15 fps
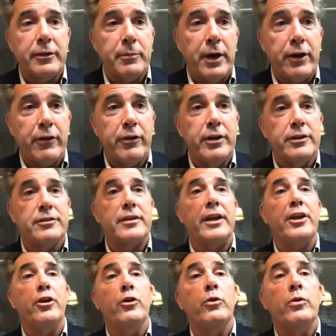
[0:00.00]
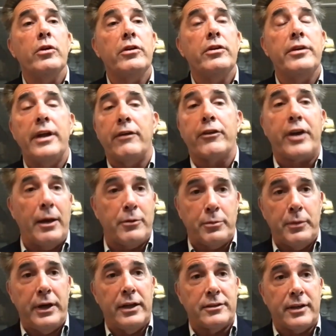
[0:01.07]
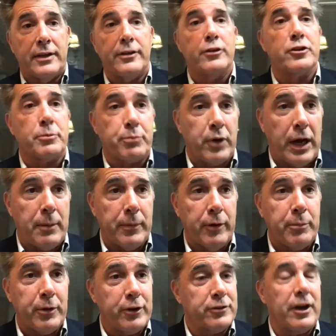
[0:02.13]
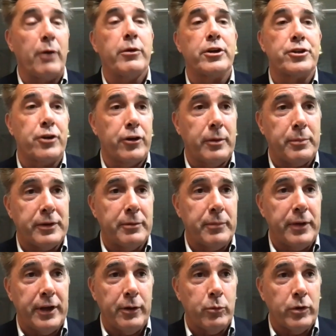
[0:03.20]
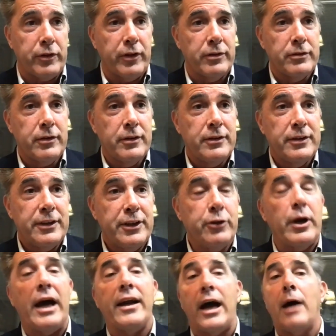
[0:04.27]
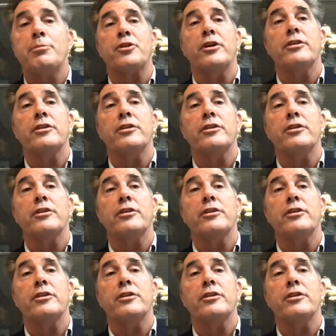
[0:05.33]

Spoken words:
of the matter is that you never came to me and said there's a problem here, because I would have showed up at the meeting with you. You had options.